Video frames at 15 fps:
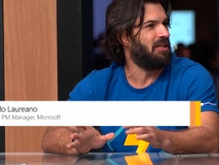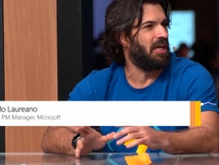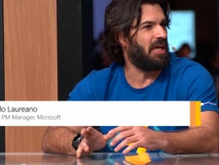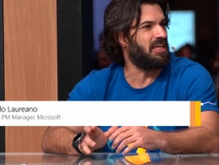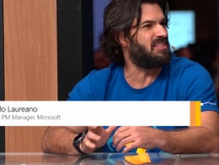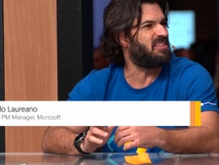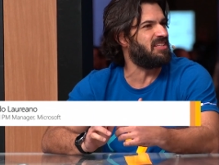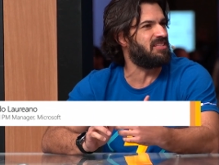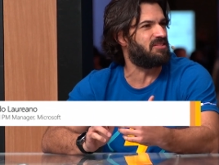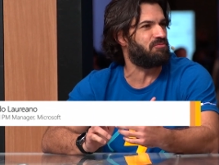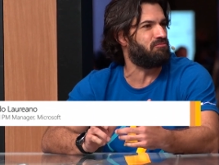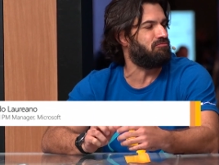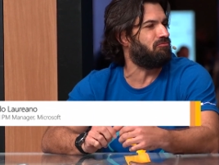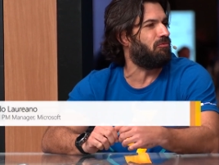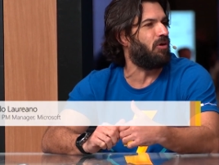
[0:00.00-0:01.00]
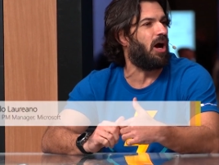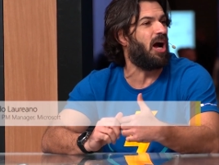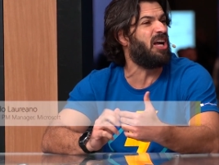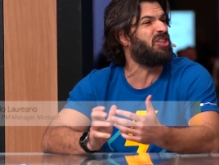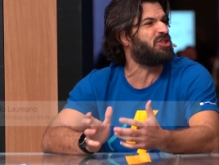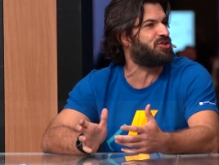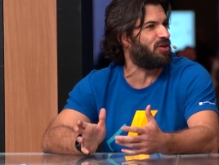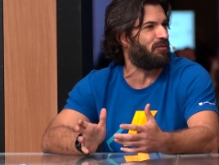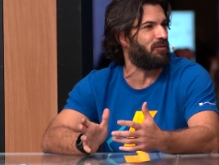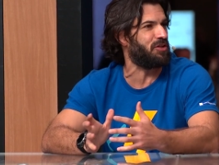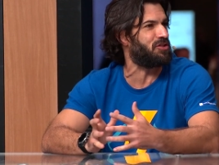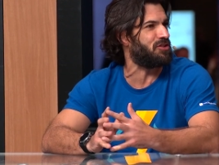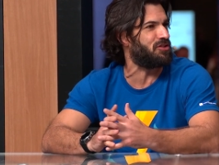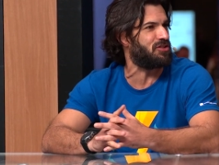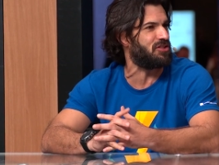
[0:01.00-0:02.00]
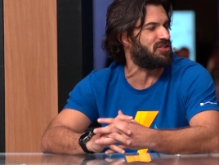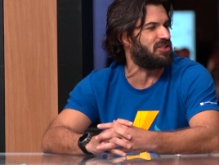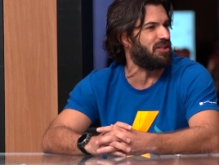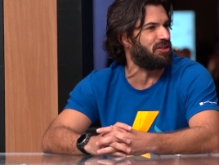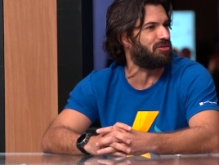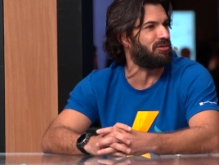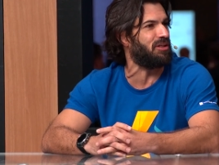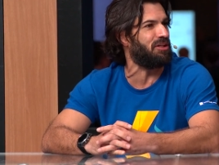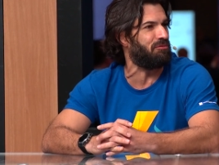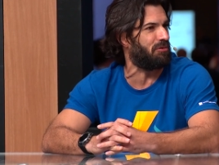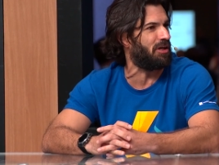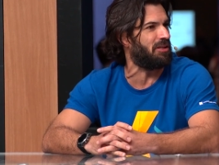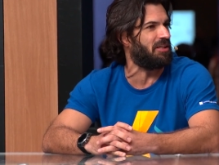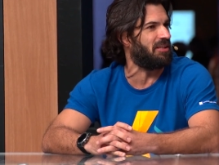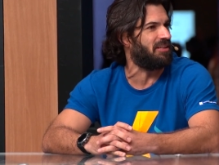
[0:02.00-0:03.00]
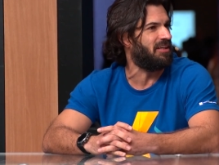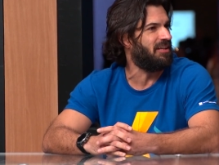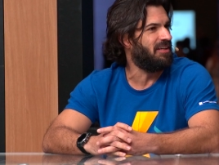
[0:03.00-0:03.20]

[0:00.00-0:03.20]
And he sees hundreds of instances literally running.